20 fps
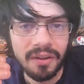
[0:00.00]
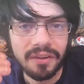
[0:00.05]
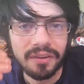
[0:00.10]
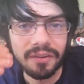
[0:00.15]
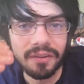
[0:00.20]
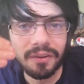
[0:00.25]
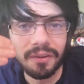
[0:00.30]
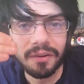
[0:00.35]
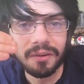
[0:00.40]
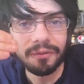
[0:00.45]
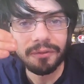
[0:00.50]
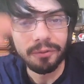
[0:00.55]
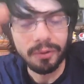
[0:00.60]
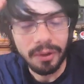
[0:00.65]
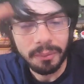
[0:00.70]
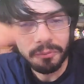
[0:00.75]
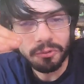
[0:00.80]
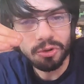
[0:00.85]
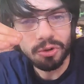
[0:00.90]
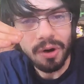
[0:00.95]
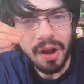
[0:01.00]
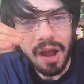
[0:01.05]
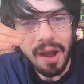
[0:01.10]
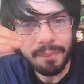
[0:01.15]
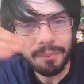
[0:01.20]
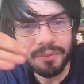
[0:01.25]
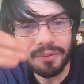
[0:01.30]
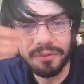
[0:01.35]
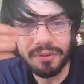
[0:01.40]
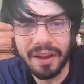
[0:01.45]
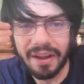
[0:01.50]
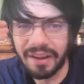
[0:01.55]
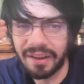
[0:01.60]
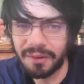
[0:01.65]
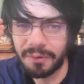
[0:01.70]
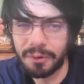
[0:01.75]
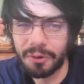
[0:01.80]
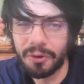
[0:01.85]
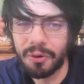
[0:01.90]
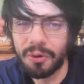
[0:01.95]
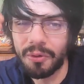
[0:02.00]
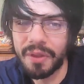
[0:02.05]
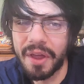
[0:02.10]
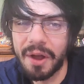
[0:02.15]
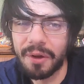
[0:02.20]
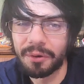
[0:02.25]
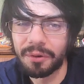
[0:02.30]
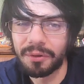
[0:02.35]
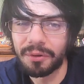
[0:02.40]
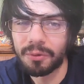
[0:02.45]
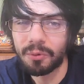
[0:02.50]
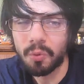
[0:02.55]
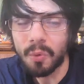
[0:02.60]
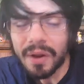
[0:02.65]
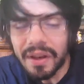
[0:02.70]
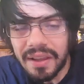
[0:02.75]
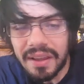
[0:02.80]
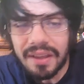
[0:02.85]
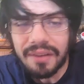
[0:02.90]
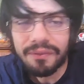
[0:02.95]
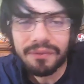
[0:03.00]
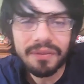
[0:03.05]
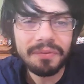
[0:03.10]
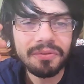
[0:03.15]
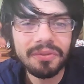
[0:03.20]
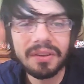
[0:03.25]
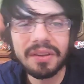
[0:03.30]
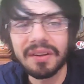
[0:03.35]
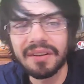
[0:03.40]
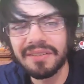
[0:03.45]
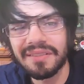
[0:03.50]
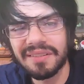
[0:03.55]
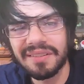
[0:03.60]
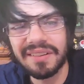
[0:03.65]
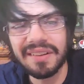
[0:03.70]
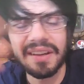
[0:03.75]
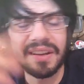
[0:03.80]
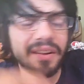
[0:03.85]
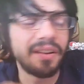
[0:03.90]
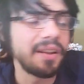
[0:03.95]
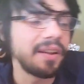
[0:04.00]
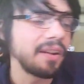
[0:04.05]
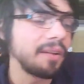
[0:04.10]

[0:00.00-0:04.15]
the frame drop, like you go down to 20, 15. It's kind of like